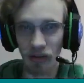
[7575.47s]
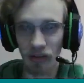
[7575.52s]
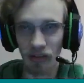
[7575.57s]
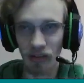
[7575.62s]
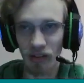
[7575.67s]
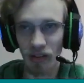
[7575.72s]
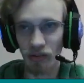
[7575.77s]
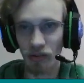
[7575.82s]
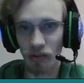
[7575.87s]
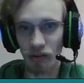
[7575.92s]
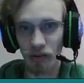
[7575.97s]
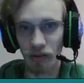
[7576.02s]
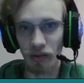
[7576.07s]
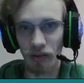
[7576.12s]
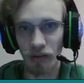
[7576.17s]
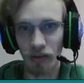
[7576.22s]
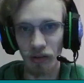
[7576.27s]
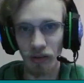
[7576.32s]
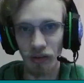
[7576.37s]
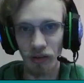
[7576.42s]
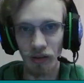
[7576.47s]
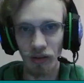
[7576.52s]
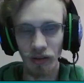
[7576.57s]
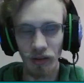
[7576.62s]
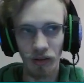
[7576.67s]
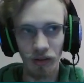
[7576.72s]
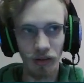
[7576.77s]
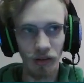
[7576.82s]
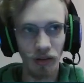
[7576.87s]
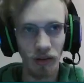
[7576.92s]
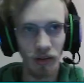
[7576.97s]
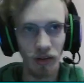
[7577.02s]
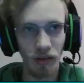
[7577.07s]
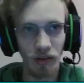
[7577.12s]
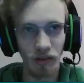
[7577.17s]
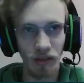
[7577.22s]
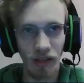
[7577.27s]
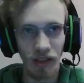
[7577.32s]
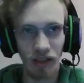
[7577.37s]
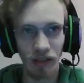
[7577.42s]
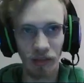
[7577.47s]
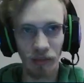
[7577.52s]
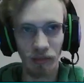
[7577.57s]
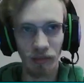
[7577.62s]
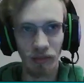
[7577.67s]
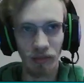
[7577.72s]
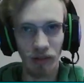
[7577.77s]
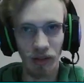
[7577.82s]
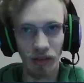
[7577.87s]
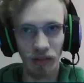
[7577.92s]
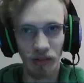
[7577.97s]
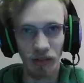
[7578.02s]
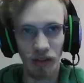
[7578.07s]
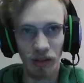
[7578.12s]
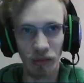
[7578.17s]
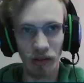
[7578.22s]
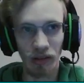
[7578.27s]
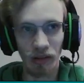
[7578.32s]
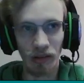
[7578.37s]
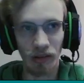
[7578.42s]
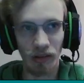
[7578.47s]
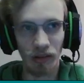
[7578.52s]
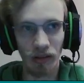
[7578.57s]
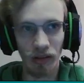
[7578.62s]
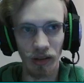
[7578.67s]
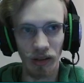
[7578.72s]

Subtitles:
teaser like in the summer,